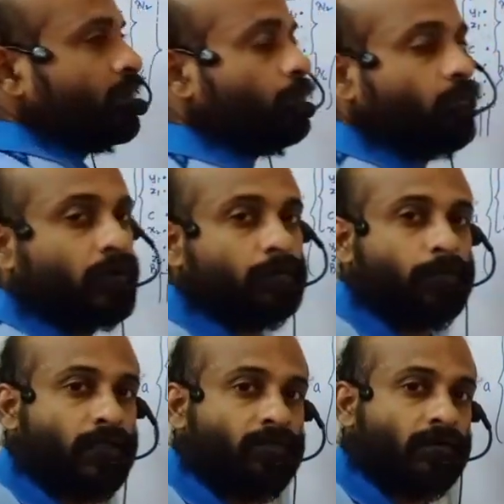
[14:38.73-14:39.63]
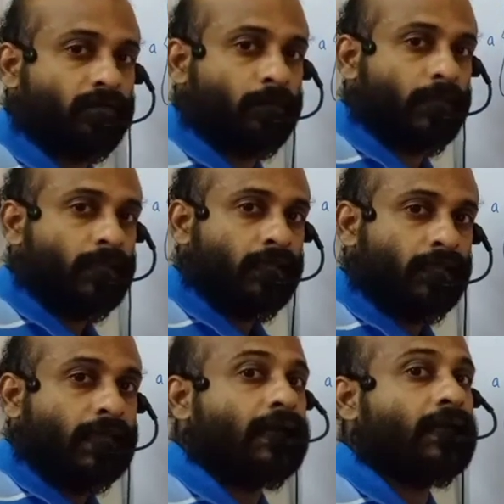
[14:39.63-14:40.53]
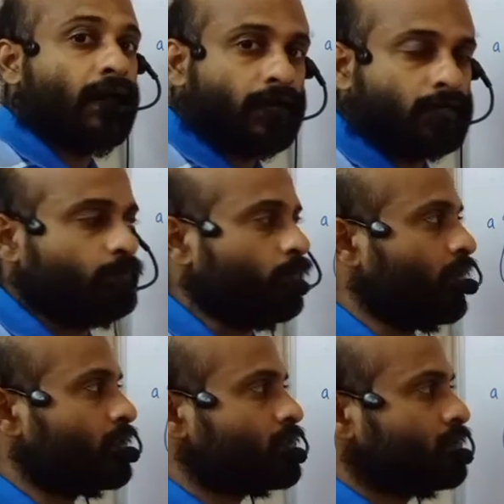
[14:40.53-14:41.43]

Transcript: The point P1 will be a dark point.